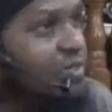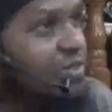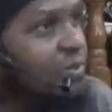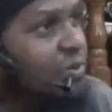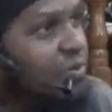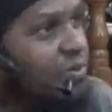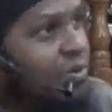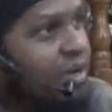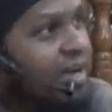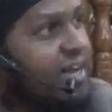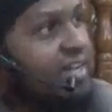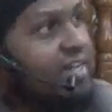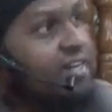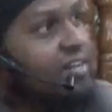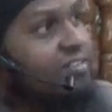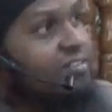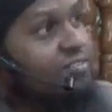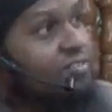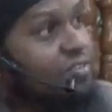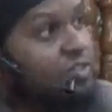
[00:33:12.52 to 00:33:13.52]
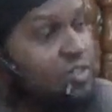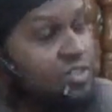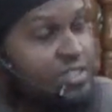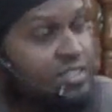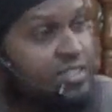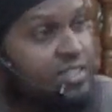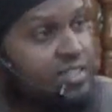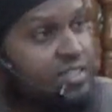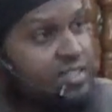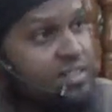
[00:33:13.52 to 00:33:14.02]
No kind of
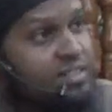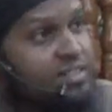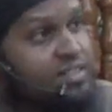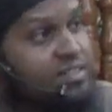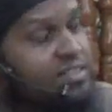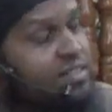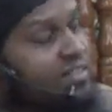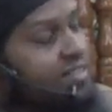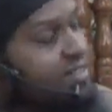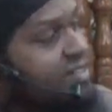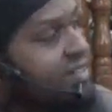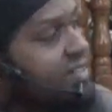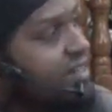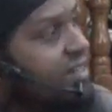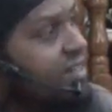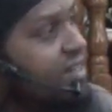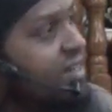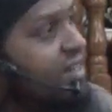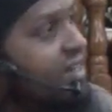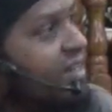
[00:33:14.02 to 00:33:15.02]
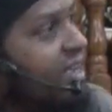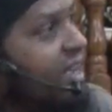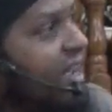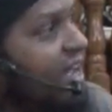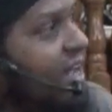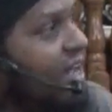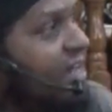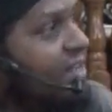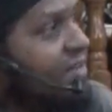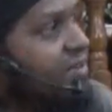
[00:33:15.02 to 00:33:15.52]
good taste.
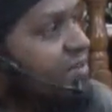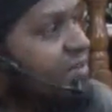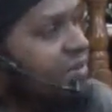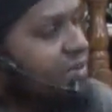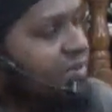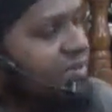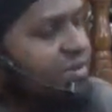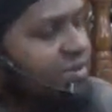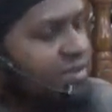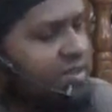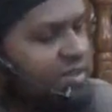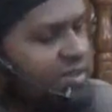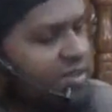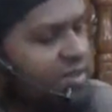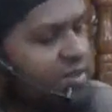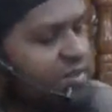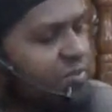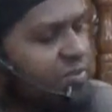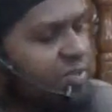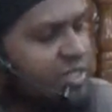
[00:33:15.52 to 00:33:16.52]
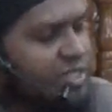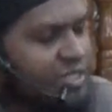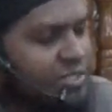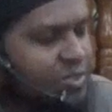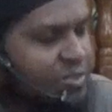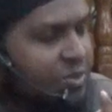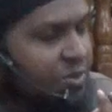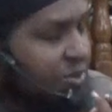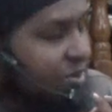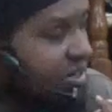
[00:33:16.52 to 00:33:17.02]
And with the
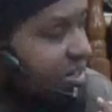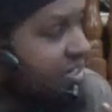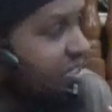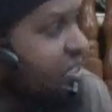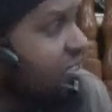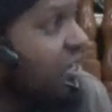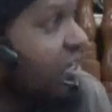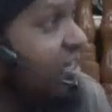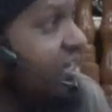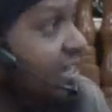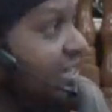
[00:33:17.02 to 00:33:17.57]
thorns on